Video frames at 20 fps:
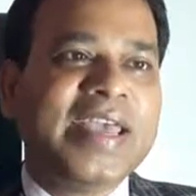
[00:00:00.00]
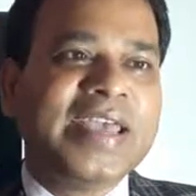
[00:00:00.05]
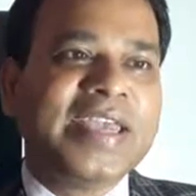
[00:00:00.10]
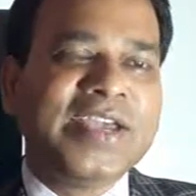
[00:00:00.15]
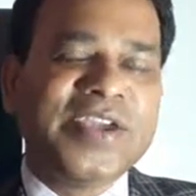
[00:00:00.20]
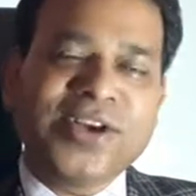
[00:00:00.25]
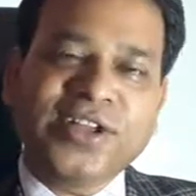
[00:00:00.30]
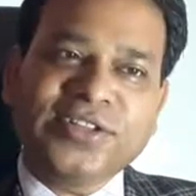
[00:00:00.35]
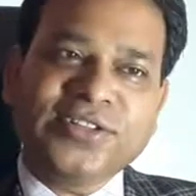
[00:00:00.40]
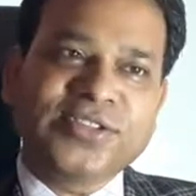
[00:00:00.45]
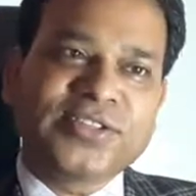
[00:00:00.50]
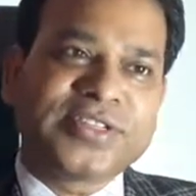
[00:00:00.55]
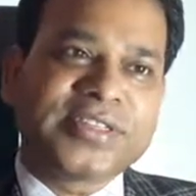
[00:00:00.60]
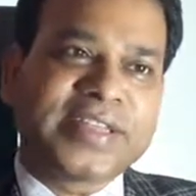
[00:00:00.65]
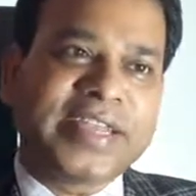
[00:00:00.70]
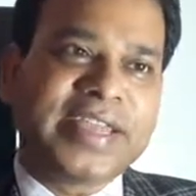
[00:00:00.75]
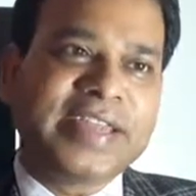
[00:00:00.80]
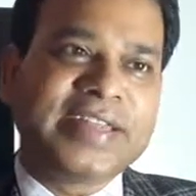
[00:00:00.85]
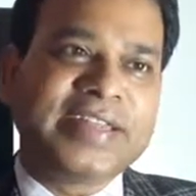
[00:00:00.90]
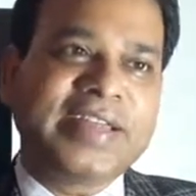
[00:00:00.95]
He also
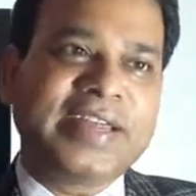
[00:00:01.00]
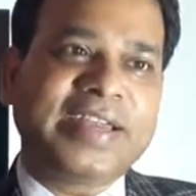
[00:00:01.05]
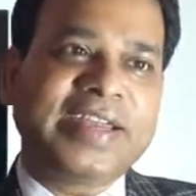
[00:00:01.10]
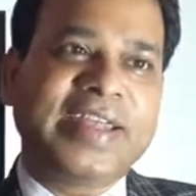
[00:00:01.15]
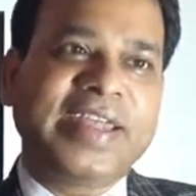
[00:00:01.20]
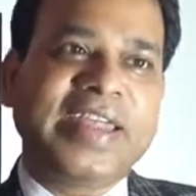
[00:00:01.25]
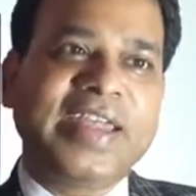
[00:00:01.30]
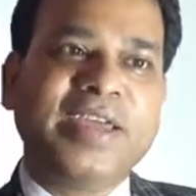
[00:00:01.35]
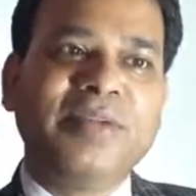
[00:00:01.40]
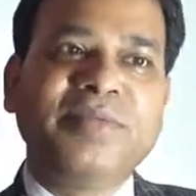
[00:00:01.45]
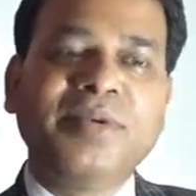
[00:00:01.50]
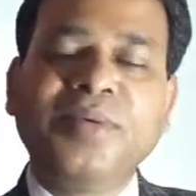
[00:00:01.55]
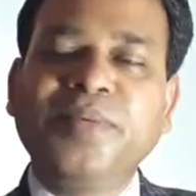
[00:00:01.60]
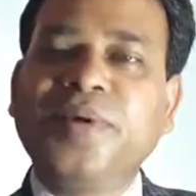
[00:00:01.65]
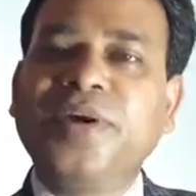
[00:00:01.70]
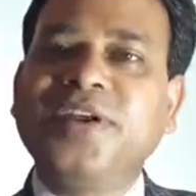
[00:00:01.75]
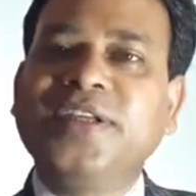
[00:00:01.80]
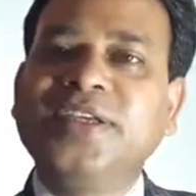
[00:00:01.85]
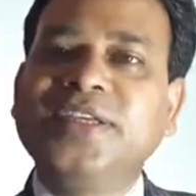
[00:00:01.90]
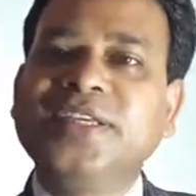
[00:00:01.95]
said that
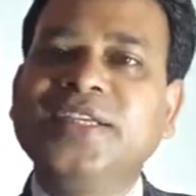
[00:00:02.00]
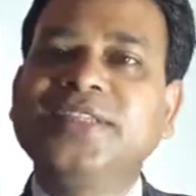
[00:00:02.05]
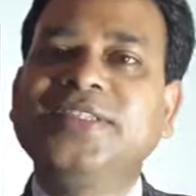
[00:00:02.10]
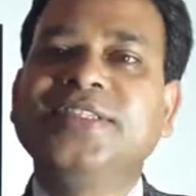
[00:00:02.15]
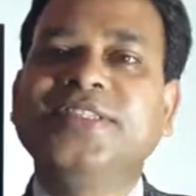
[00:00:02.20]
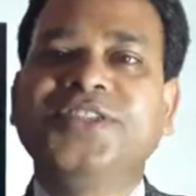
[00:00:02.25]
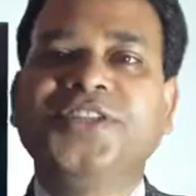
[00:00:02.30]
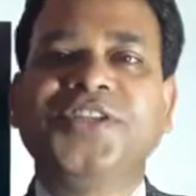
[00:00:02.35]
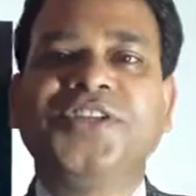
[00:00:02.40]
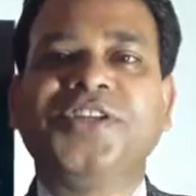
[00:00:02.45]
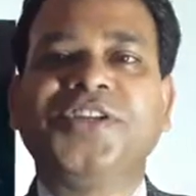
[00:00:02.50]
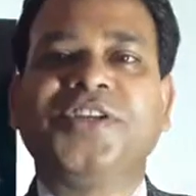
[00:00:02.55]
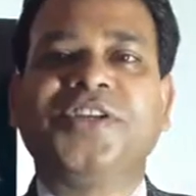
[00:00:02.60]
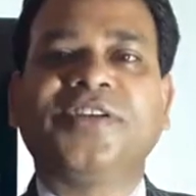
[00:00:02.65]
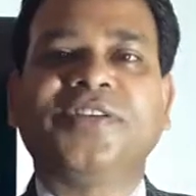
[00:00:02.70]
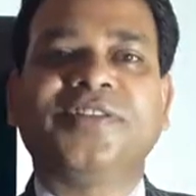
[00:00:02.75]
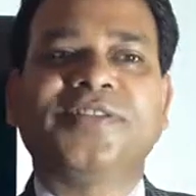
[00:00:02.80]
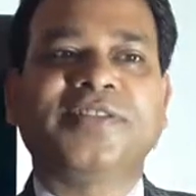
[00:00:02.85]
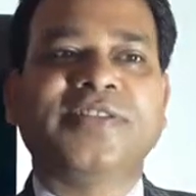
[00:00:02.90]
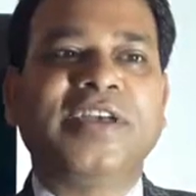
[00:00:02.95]
everybody is
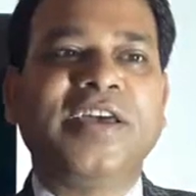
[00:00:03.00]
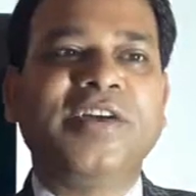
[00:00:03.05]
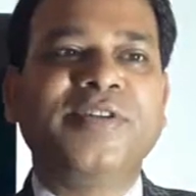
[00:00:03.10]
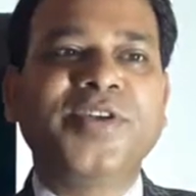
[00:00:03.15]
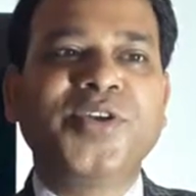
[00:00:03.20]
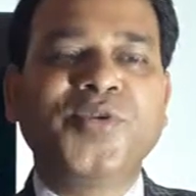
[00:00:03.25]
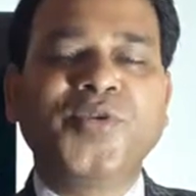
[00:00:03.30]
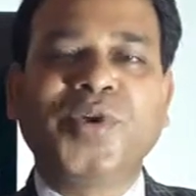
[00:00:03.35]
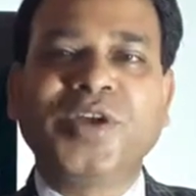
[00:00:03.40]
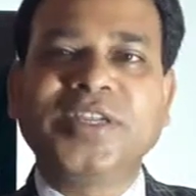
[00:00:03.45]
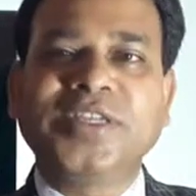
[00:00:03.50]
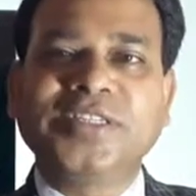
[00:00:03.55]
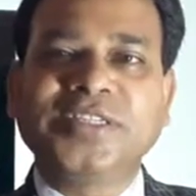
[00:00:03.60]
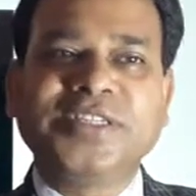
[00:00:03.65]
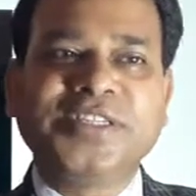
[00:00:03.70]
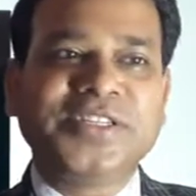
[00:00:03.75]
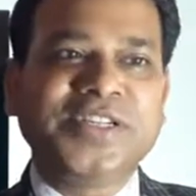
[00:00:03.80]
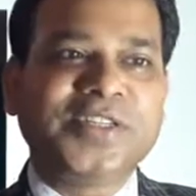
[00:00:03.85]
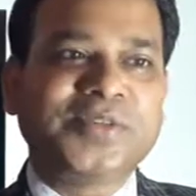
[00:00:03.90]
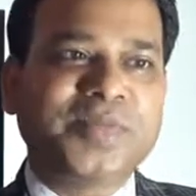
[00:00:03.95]
genius, everyone is
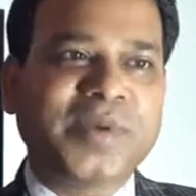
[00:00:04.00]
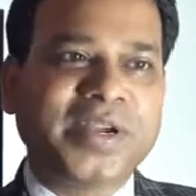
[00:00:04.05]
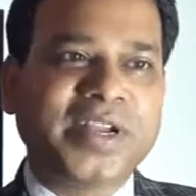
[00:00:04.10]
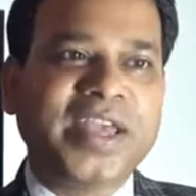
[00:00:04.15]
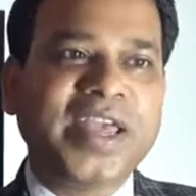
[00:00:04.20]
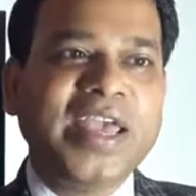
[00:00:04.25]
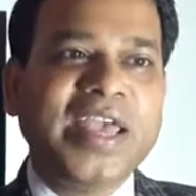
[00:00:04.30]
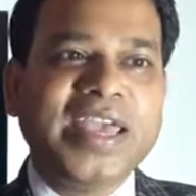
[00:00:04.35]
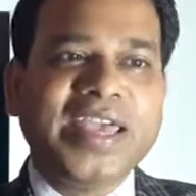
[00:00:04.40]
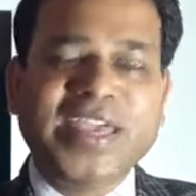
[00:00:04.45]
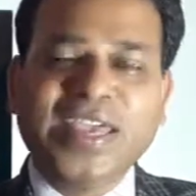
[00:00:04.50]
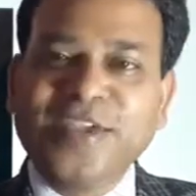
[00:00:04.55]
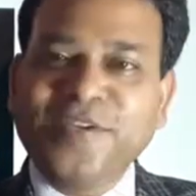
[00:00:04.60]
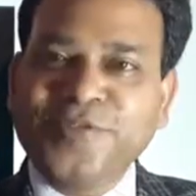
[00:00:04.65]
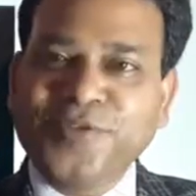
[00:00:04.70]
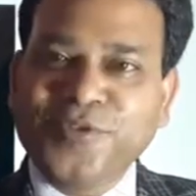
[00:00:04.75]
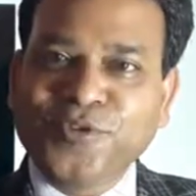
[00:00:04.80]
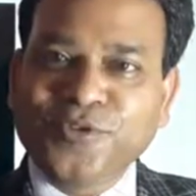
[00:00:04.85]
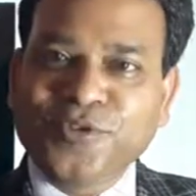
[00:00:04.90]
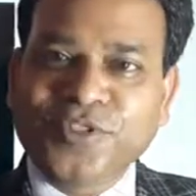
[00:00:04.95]
genius, but
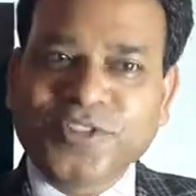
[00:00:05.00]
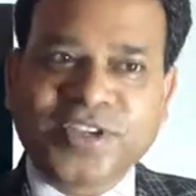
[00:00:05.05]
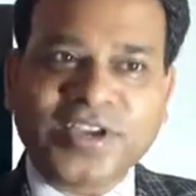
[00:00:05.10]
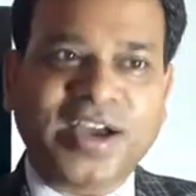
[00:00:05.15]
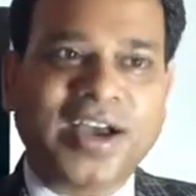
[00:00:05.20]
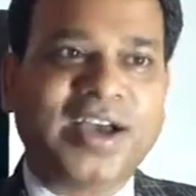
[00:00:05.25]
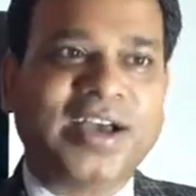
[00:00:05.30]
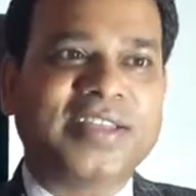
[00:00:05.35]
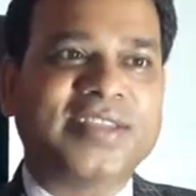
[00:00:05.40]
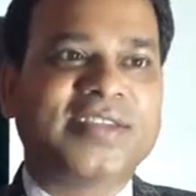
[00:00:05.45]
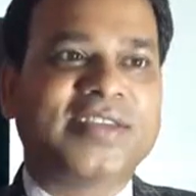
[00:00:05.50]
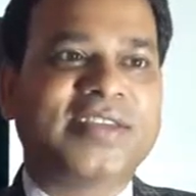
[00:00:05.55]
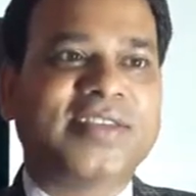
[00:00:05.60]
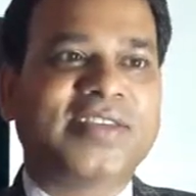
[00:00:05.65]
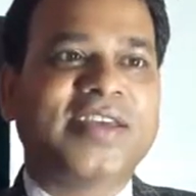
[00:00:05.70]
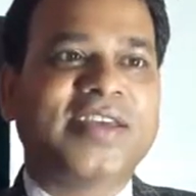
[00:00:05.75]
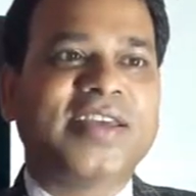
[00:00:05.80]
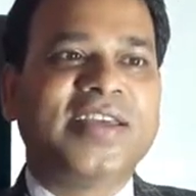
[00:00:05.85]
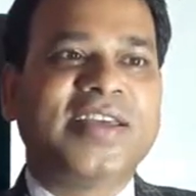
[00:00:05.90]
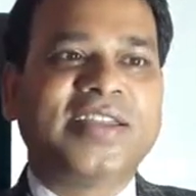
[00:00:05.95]
if you judge
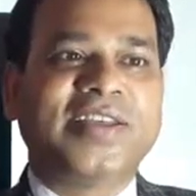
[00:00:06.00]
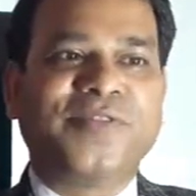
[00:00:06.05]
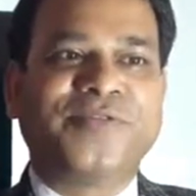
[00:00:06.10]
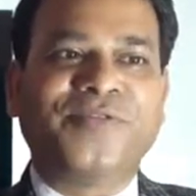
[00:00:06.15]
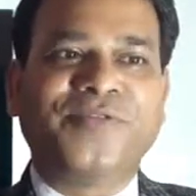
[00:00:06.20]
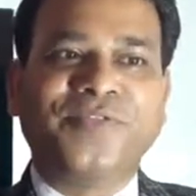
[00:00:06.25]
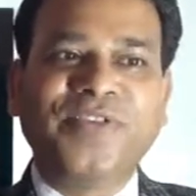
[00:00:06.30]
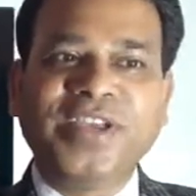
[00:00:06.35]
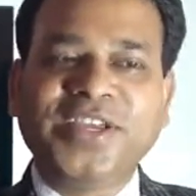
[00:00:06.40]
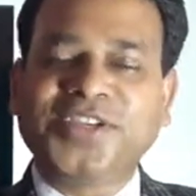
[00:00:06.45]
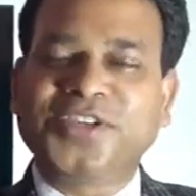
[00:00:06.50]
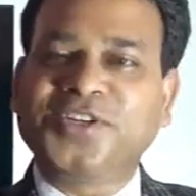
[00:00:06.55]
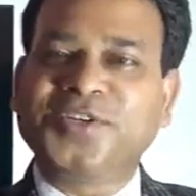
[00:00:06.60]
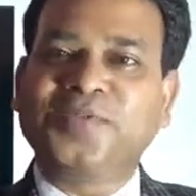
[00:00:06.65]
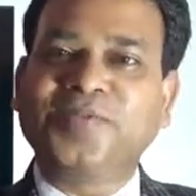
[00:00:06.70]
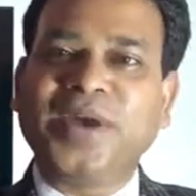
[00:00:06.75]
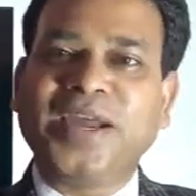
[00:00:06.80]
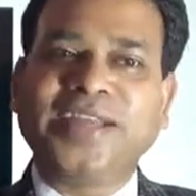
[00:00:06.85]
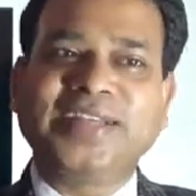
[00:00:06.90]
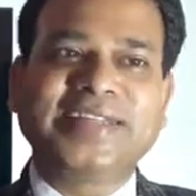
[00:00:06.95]
a fish
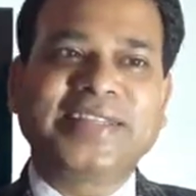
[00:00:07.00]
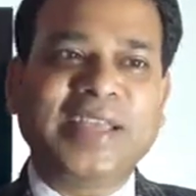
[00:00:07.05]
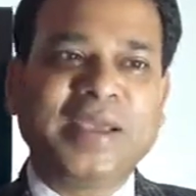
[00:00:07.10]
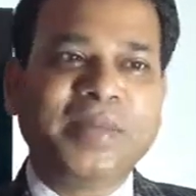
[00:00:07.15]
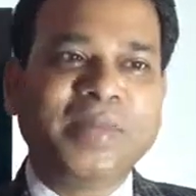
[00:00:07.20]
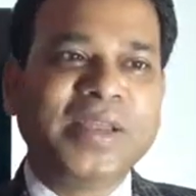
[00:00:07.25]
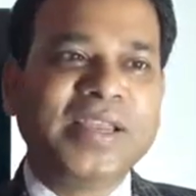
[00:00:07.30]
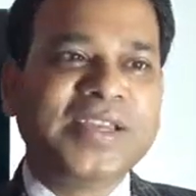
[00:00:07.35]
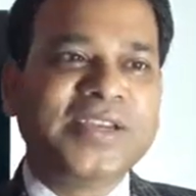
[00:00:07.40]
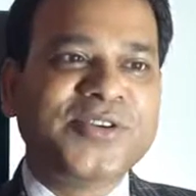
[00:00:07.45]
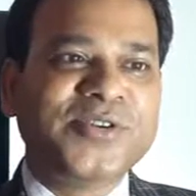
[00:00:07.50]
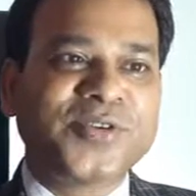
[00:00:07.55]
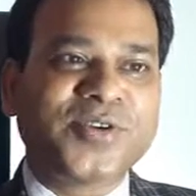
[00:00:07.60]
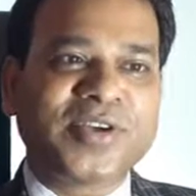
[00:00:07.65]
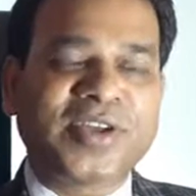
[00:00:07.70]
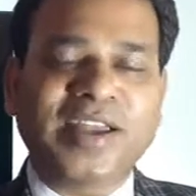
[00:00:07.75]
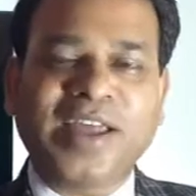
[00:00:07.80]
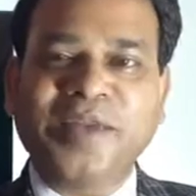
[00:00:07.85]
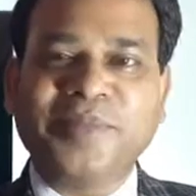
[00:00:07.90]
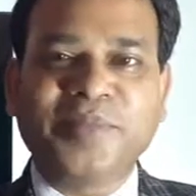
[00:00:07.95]
by its ability to
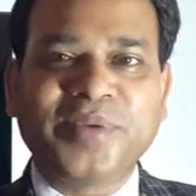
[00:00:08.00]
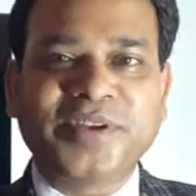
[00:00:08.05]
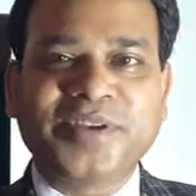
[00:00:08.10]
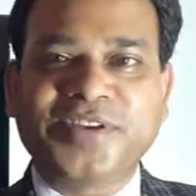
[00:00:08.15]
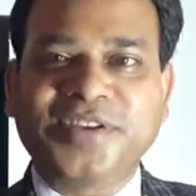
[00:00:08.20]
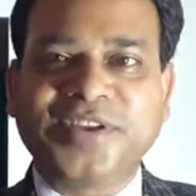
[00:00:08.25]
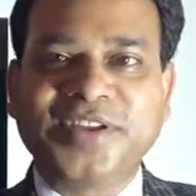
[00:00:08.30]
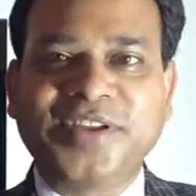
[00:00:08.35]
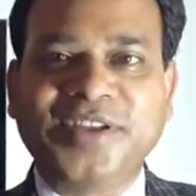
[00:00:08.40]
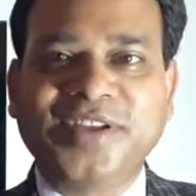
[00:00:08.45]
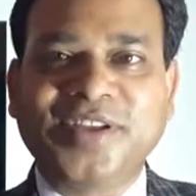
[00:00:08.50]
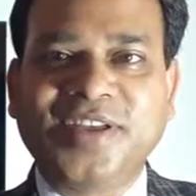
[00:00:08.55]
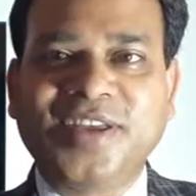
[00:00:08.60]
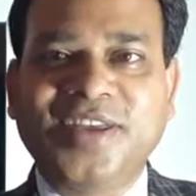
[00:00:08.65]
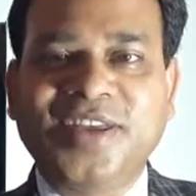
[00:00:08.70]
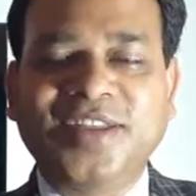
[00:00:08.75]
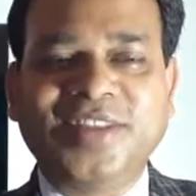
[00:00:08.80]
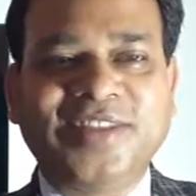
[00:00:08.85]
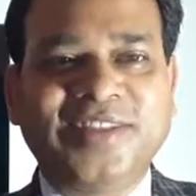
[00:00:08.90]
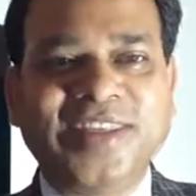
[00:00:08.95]
climb a tree,
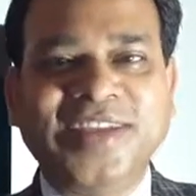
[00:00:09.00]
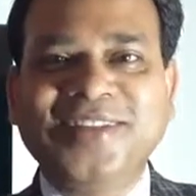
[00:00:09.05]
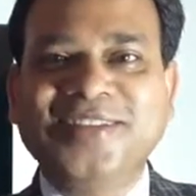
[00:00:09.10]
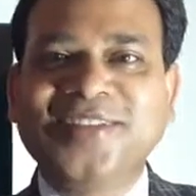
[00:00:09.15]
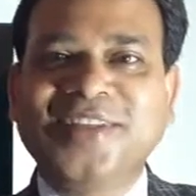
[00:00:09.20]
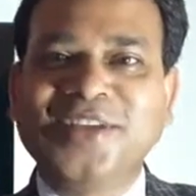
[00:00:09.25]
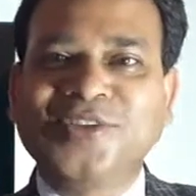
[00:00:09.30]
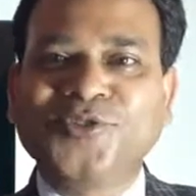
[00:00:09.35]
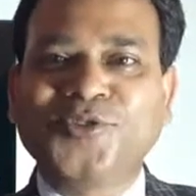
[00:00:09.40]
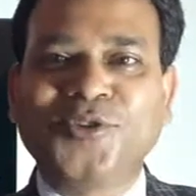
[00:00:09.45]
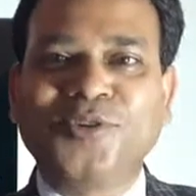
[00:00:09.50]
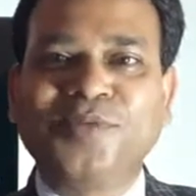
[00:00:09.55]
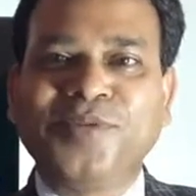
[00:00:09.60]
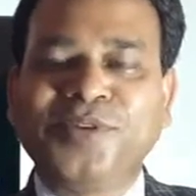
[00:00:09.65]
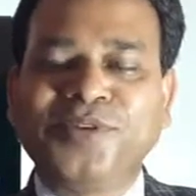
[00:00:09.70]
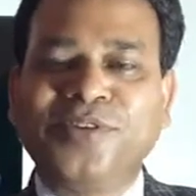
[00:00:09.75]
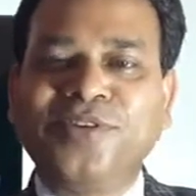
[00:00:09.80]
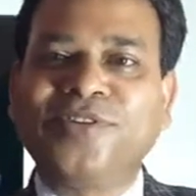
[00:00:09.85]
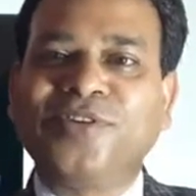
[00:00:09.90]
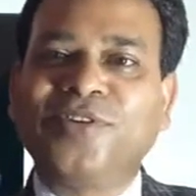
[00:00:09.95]
then things will be
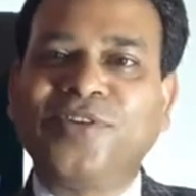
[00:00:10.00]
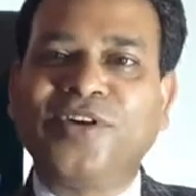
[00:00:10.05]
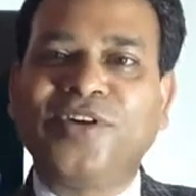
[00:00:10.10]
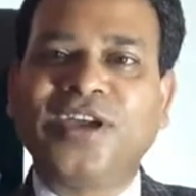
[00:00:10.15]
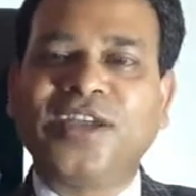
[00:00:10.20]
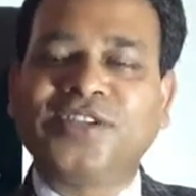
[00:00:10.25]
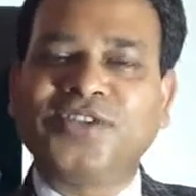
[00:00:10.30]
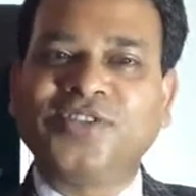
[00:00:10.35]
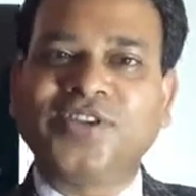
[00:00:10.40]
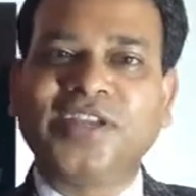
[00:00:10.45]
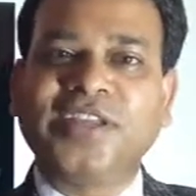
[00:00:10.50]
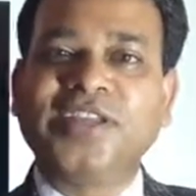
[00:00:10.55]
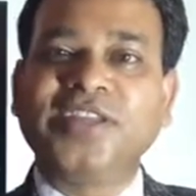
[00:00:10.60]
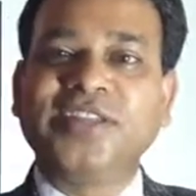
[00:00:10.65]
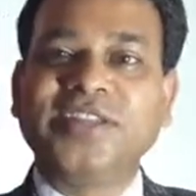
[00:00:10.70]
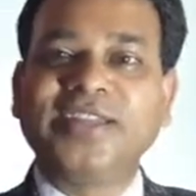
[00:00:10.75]
wrong actually.